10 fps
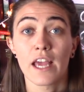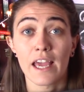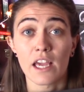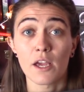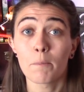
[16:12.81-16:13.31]

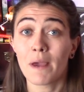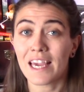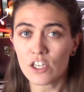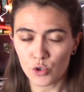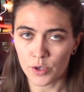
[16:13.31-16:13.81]
a
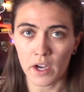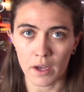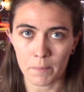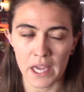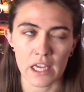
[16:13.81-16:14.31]

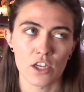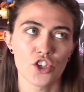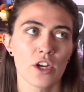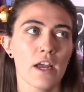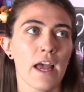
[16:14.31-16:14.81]
Patreon page,